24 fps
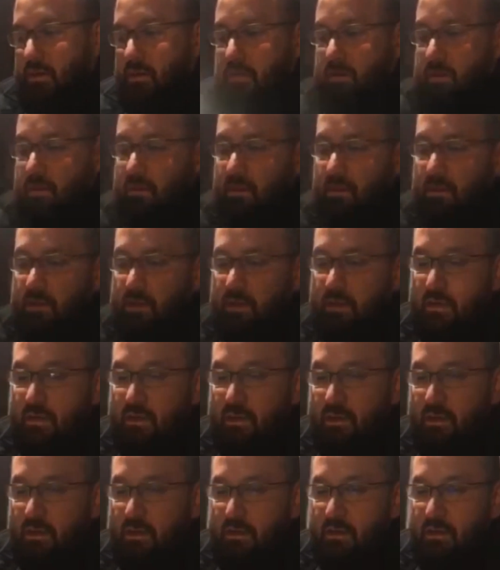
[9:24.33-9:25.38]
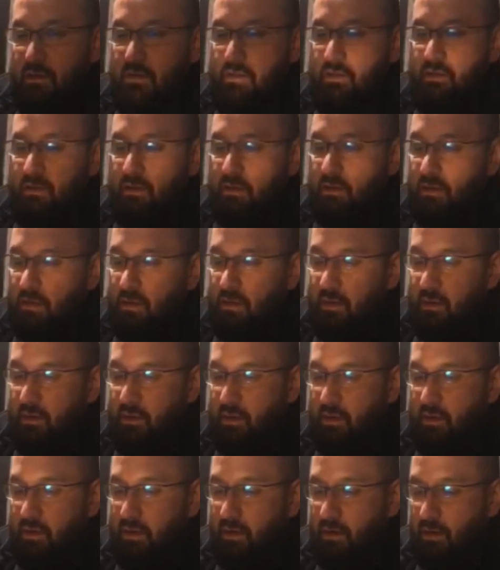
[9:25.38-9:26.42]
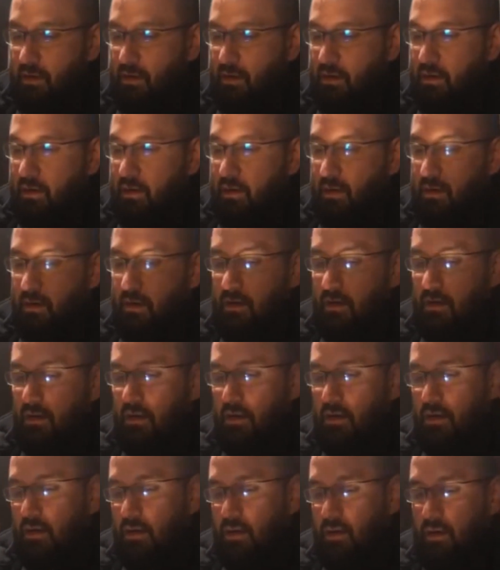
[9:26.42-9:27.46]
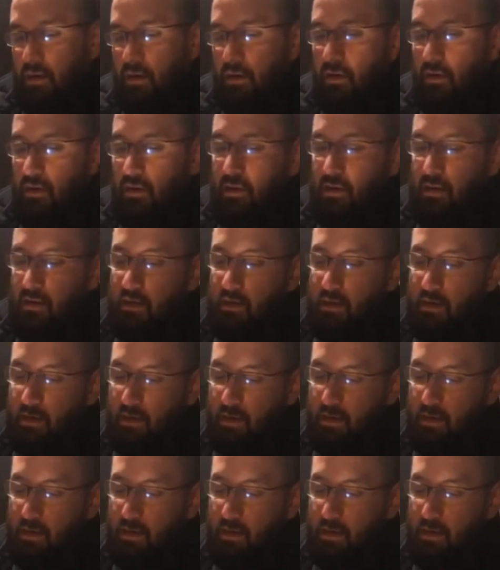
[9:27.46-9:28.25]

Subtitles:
(no one is talking)